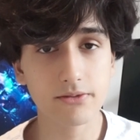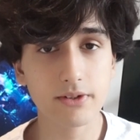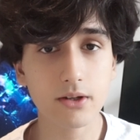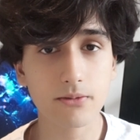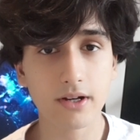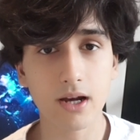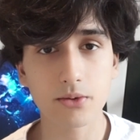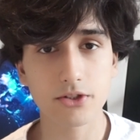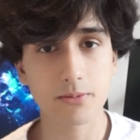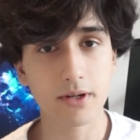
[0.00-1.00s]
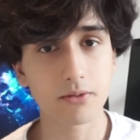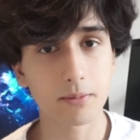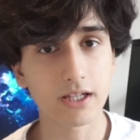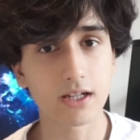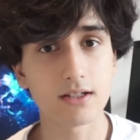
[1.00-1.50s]
this video for now is just made
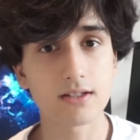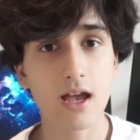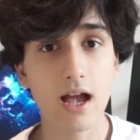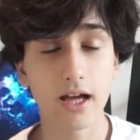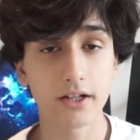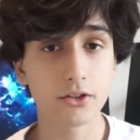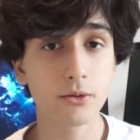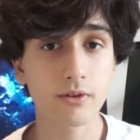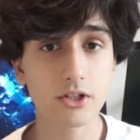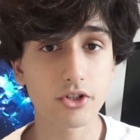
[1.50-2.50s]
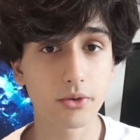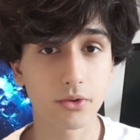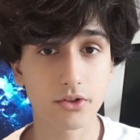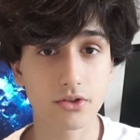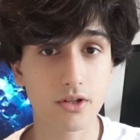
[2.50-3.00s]
for beginners, and I do eventually
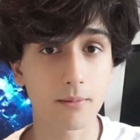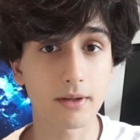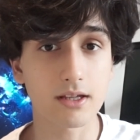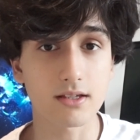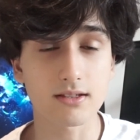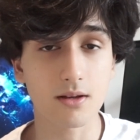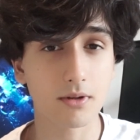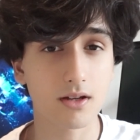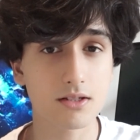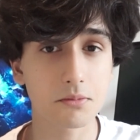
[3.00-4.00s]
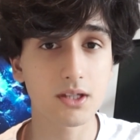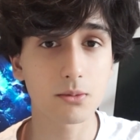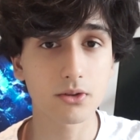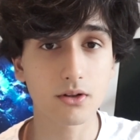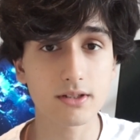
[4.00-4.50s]
want to start making some custom
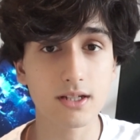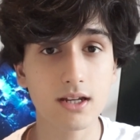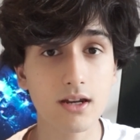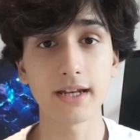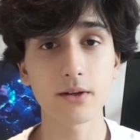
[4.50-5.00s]
keyboard content. But